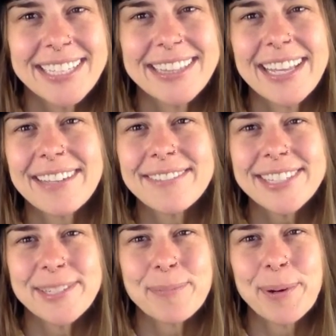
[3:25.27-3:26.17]
Life
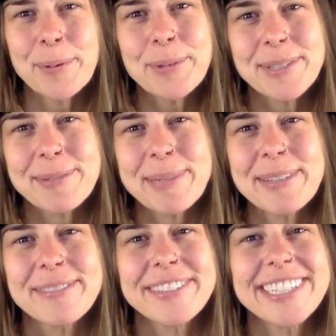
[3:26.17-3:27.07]
is supposed to
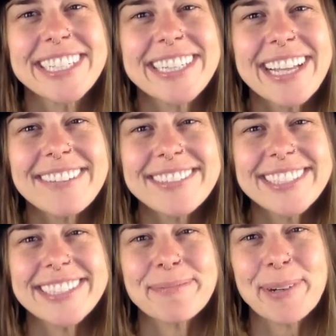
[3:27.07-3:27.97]
be fun. Life
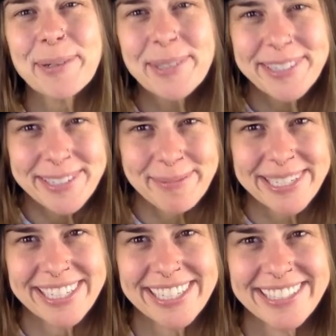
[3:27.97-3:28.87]
is supposed to
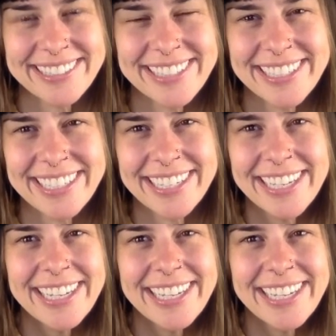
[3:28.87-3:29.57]
be easy.